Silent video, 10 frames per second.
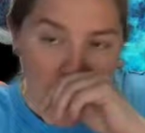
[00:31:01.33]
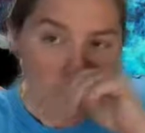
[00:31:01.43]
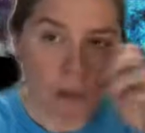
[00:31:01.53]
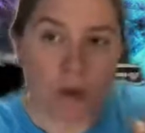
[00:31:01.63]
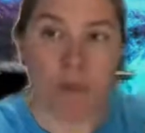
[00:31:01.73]

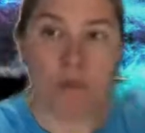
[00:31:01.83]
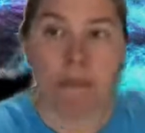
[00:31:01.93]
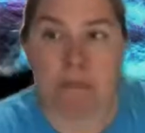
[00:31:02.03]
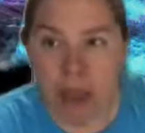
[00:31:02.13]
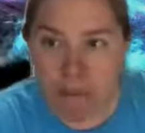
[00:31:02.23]

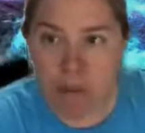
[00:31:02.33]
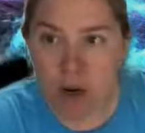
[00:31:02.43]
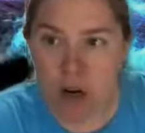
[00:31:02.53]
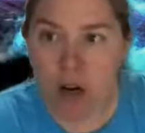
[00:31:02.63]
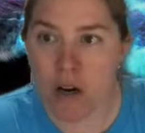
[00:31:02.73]

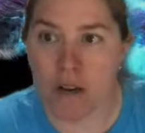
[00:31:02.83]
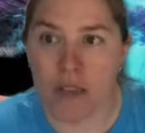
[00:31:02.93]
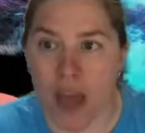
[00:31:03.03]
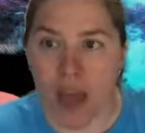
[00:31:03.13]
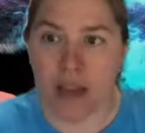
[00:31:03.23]
Remember
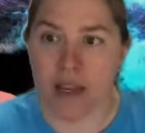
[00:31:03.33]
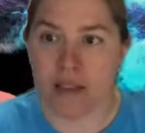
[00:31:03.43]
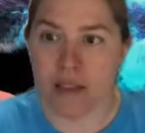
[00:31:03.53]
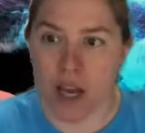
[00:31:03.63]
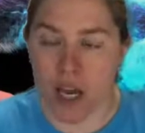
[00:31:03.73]

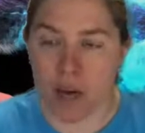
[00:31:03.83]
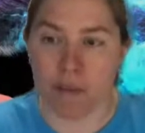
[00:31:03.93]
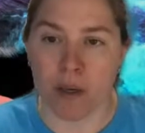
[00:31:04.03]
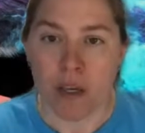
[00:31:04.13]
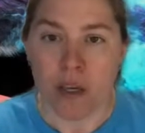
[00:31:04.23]
that
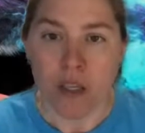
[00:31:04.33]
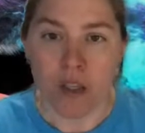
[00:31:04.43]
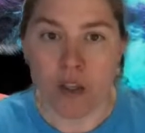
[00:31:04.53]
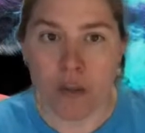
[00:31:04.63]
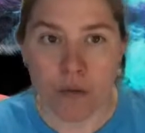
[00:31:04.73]

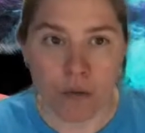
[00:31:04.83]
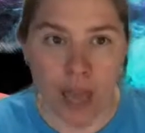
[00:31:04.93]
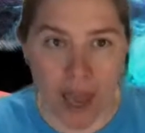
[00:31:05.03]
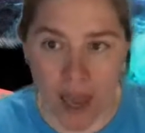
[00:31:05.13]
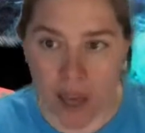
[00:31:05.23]

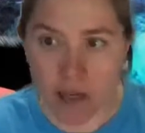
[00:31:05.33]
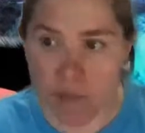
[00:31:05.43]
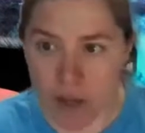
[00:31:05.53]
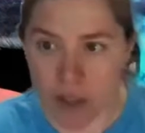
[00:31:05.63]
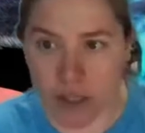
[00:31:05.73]
you
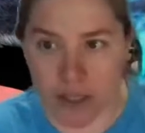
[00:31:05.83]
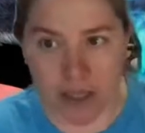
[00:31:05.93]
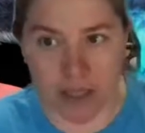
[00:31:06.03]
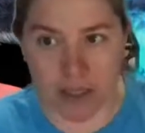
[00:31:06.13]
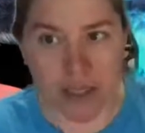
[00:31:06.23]
can purchase
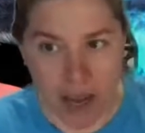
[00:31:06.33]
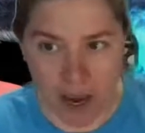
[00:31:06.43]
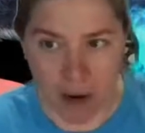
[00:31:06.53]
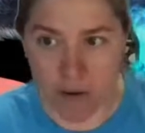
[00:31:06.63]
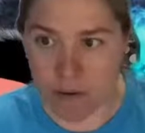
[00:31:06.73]
these
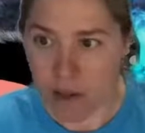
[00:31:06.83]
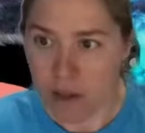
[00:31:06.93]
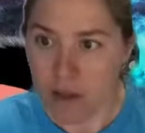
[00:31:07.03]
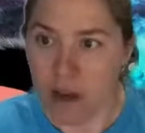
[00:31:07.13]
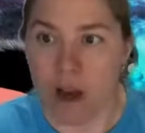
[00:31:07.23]
now.
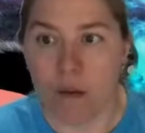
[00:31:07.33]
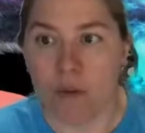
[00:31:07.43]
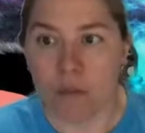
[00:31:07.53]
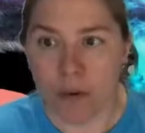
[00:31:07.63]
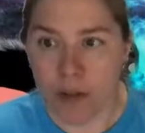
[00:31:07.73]

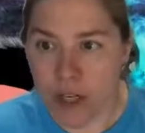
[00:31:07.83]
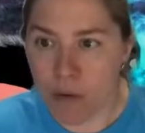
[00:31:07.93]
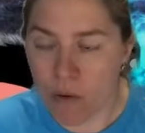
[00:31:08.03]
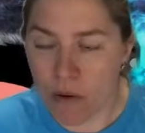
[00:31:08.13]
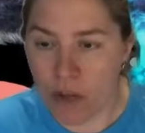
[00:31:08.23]
The
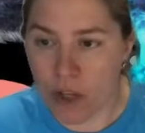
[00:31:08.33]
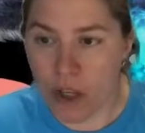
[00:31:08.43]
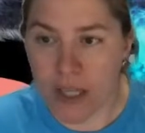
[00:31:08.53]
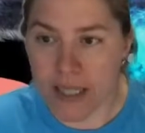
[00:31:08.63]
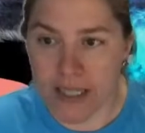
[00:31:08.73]

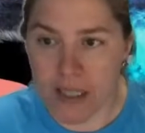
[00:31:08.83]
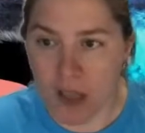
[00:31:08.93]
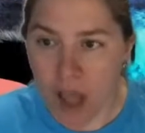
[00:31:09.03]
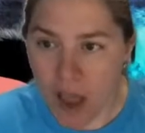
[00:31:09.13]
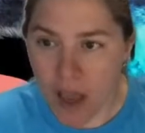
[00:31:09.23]
pre-order is
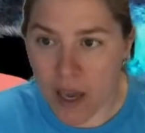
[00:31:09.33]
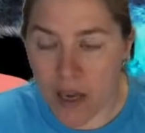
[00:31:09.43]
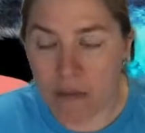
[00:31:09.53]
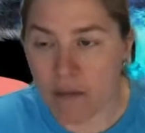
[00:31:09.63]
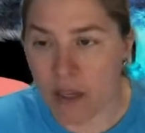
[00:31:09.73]

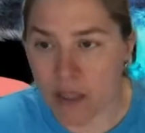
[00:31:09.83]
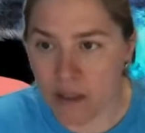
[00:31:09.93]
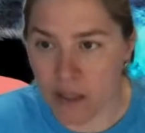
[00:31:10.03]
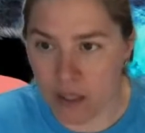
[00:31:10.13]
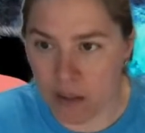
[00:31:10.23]
live
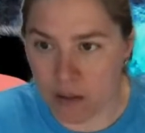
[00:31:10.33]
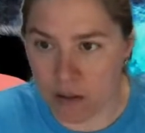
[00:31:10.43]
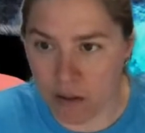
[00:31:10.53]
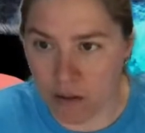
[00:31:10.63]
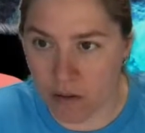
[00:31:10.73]

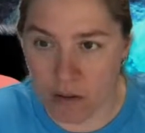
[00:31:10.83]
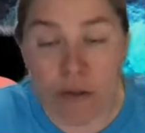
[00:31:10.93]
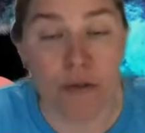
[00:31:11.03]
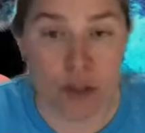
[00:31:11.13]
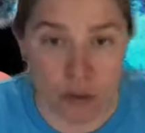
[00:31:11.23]

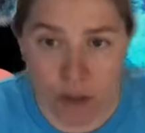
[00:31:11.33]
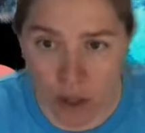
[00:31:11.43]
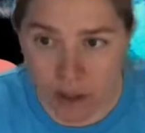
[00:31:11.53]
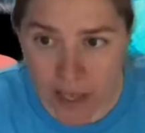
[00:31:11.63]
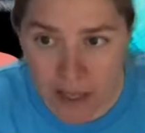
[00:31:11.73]
through June
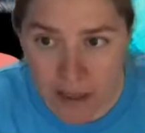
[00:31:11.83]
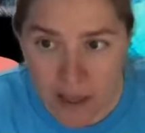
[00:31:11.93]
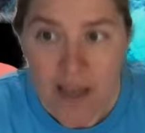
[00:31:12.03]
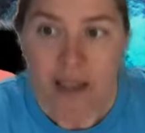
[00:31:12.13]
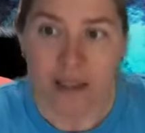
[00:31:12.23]
30th.
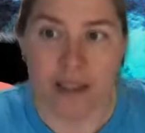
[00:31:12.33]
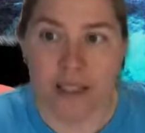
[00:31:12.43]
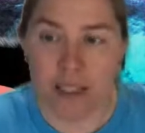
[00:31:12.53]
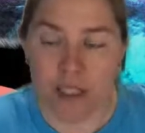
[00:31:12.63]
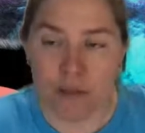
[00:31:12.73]

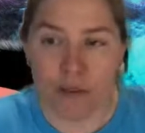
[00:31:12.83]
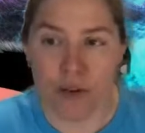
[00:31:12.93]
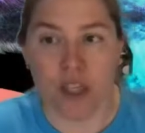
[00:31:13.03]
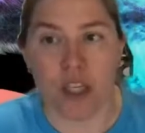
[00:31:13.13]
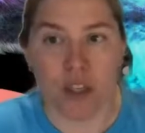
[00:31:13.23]
This is
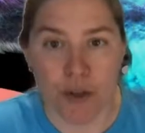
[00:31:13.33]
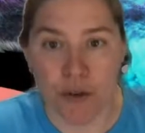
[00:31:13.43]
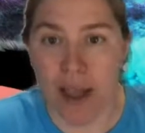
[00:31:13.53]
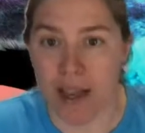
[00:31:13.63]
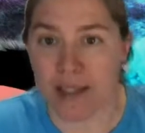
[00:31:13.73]
for the
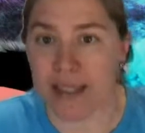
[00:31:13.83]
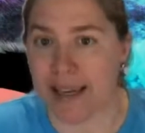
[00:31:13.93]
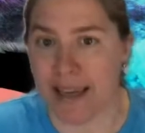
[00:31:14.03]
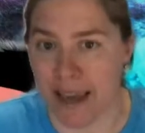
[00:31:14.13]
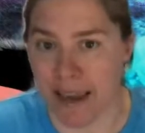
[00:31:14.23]
US
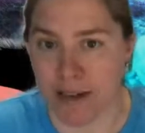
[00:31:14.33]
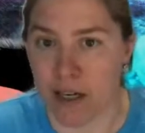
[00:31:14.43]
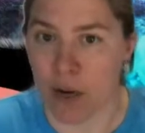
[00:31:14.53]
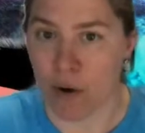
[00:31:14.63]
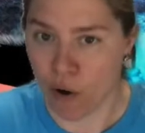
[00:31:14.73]
and
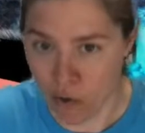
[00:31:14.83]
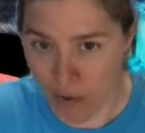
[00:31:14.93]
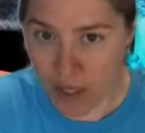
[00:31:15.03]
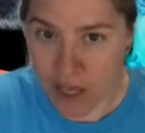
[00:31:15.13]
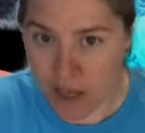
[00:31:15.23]
Canada
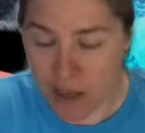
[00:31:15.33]
only.